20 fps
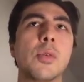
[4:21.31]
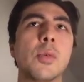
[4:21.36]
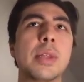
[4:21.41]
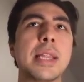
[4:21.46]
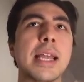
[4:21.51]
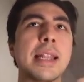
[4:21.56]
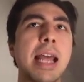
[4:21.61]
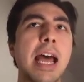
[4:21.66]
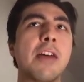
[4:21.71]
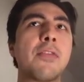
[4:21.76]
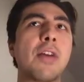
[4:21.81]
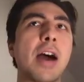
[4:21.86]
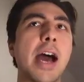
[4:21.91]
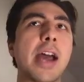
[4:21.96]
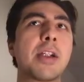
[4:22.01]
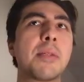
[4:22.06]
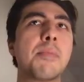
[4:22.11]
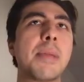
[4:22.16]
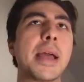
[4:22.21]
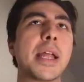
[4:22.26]
we then have
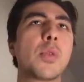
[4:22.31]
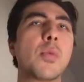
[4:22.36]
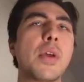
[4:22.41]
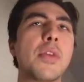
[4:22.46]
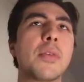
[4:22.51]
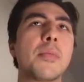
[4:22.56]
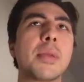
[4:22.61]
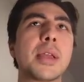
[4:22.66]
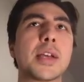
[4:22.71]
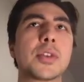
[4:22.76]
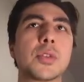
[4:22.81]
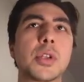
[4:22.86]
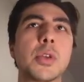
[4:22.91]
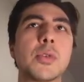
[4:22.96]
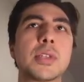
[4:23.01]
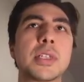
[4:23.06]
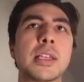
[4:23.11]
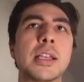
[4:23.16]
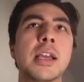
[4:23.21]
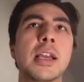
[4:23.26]
higher bandwidth because we're
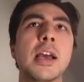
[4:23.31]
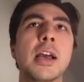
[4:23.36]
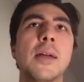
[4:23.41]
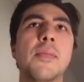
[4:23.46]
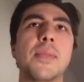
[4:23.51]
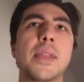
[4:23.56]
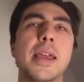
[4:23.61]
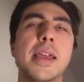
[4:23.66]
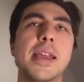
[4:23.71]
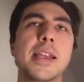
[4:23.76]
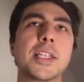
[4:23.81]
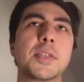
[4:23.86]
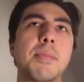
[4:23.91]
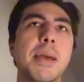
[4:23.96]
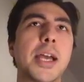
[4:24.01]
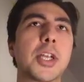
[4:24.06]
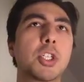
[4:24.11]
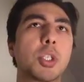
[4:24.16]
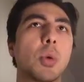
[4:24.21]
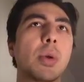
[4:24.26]
using a
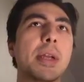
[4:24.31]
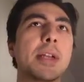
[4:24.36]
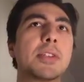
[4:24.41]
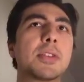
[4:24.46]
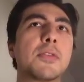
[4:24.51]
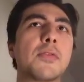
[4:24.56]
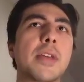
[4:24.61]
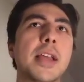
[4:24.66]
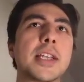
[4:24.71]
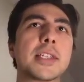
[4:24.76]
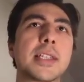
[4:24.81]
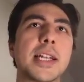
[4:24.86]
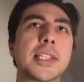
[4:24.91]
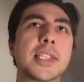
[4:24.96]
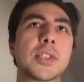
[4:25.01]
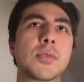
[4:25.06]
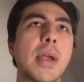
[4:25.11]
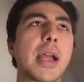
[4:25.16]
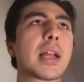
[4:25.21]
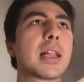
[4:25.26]
special interface that's
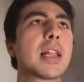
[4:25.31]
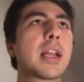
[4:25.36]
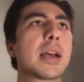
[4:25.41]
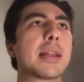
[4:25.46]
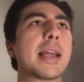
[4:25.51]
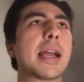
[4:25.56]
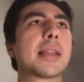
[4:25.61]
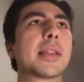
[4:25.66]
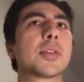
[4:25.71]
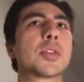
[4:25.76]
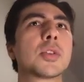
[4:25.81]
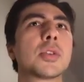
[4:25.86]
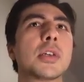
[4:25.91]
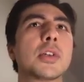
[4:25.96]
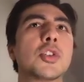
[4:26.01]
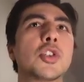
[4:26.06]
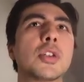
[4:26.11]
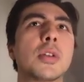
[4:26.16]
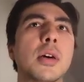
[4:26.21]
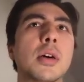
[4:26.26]
directly connected to
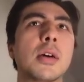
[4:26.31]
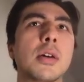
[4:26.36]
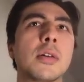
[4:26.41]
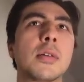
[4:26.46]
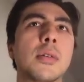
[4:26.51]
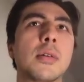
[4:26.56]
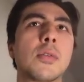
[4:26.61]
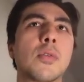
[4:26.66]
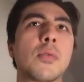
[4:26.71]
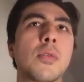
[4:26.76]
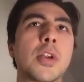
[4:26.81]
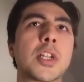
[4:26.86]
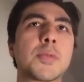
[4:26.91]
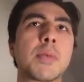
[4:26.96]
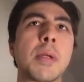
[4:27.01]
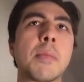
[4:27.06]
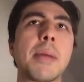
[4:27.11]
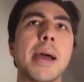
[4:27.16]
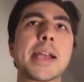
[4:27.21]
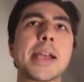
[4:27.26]
the uh,
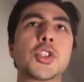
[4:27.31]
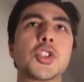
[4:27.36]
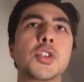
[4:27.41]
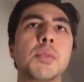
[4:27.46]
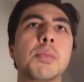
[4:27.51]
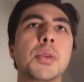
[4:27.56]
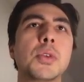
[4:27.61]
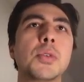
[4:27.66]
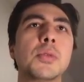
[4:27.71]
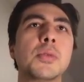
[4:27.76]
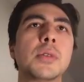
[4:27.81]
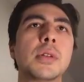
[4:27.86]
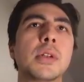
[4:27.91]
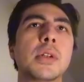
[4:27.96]
Raspberry Pi's GPU.